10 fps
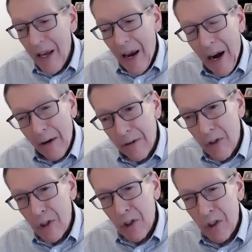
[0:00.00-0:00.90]
However, the
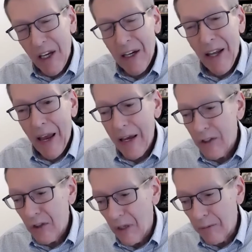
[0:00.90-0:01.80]
state
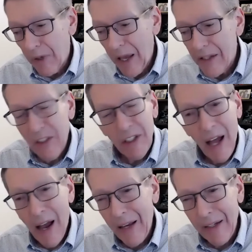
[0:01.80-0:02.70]
has complex and
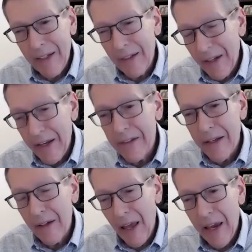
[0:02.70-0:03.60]
highly lengthy
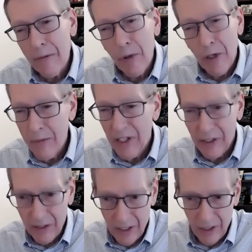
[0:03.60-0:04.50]
land permitting
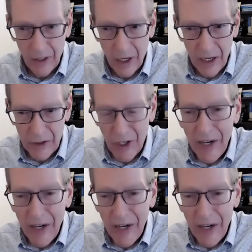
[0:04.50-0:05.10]
laws,